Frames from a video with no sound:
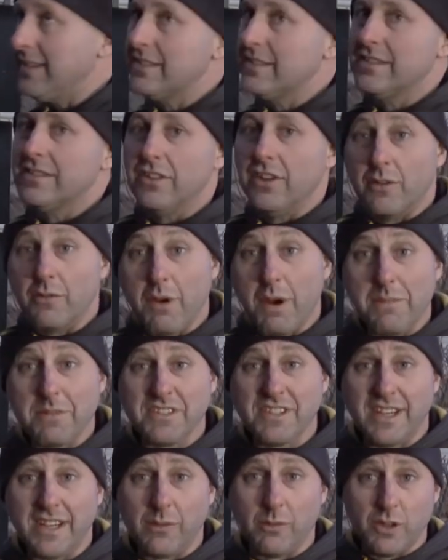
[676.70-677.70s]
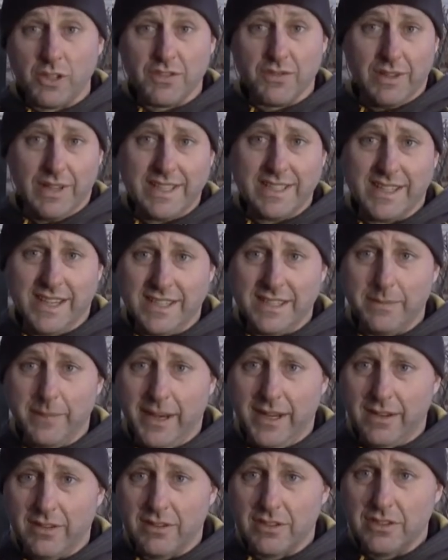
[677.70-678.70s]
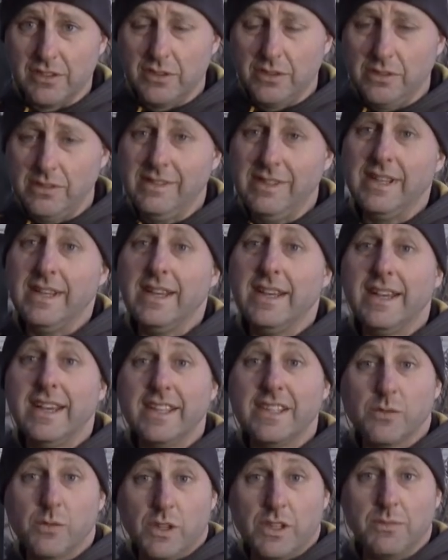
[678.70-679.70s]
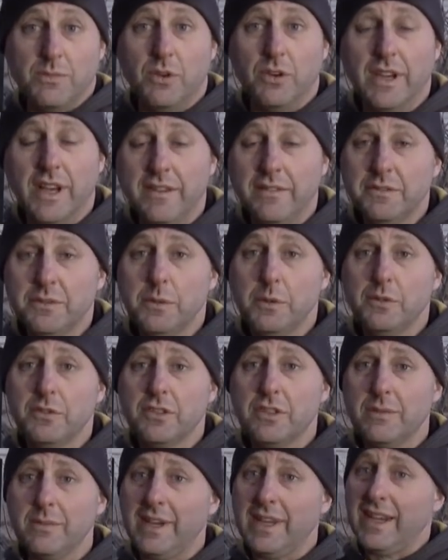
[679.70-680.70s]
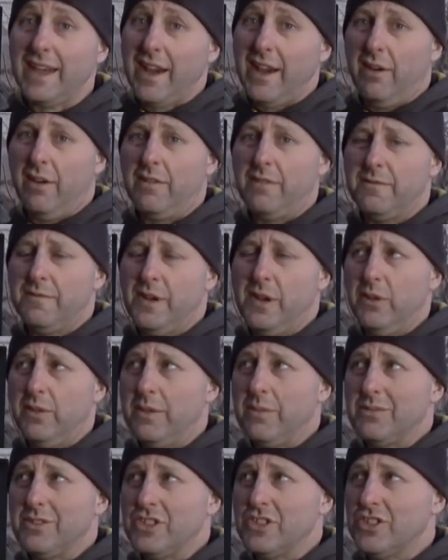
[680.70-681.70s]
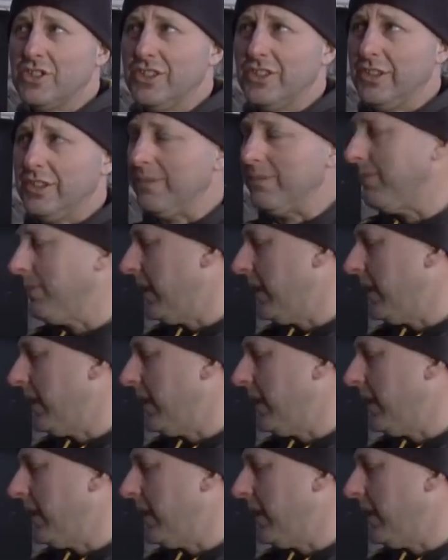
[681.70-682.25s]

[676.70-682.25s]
this is not representing which release aid's better at all. It's what's more comfortable to me and how I felt them to shoot.